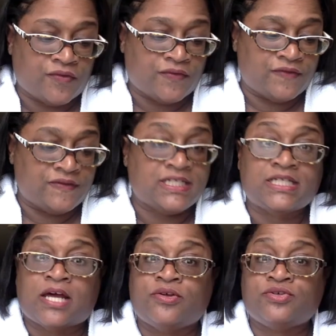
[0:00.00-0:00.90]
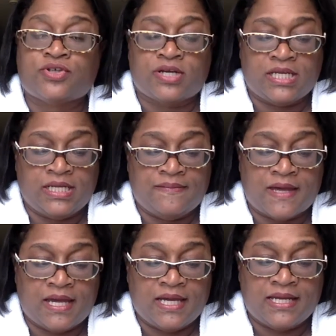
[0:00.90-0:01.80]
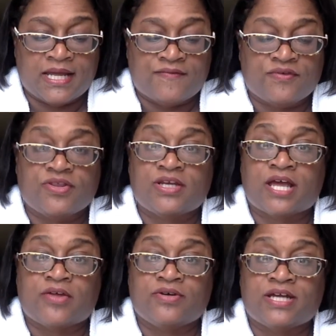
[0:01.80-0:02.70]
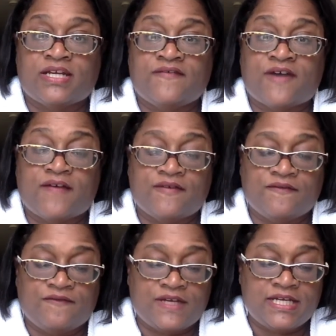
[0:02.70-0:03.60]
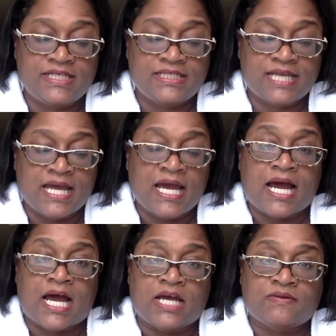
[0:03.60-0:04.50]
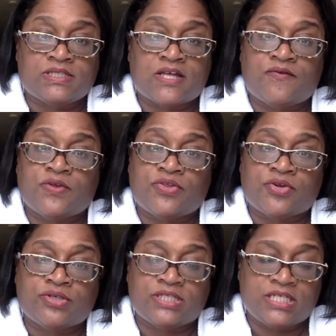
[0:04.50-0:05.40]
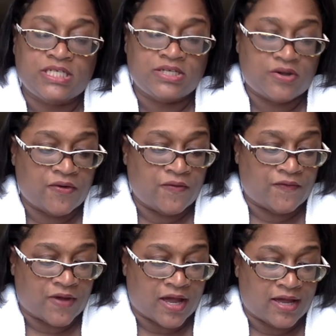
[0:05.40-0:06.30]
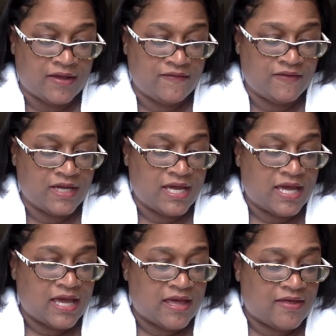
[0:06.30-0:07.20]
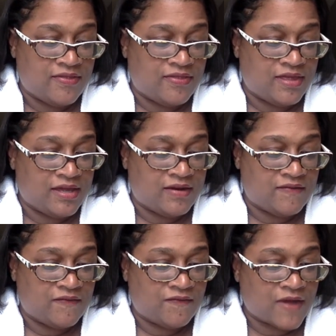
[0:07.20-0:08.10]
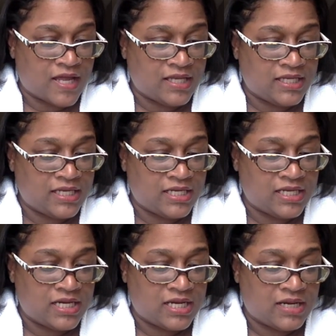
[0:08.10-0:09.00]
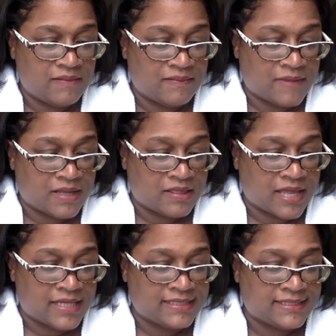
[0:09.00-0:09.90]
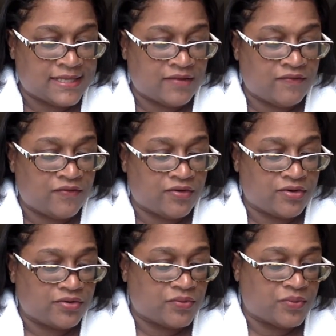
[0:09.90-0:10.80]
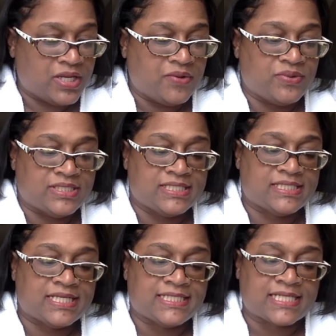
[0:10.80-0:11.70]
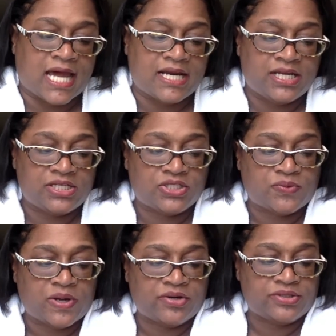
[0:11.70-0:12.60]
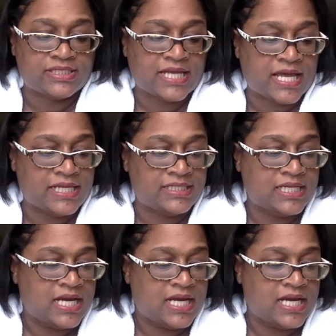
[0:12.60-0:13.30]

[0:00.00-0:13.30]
$15 on eBay, and after the $1.95 in fees, I was left with $13.05. And then finally, my last sale for the week was this Escada sweater set.